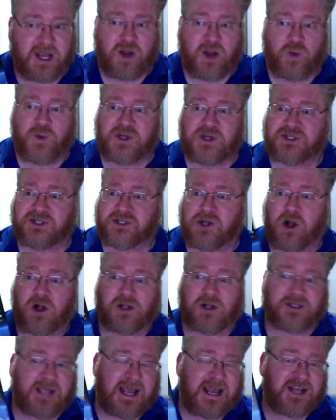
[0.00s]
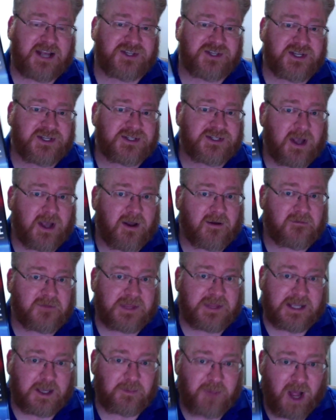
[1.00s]
which is called Agents of
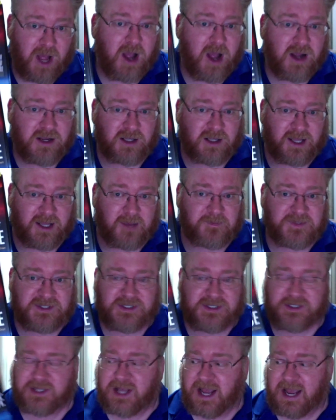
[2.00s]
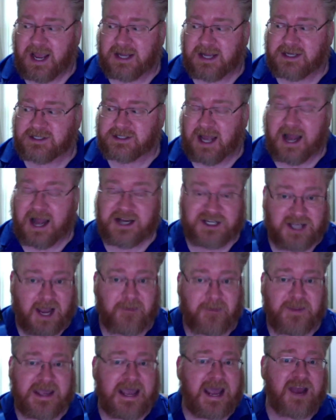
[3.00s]
the Apocalypse, and uh, I,
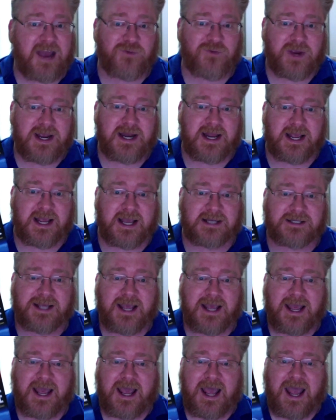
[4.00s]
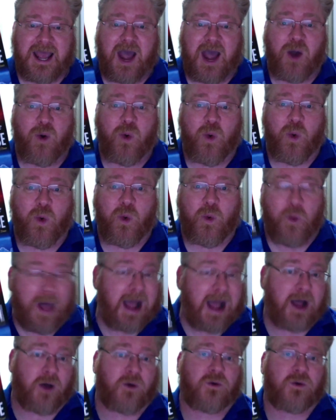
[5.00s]
I began reading it wow.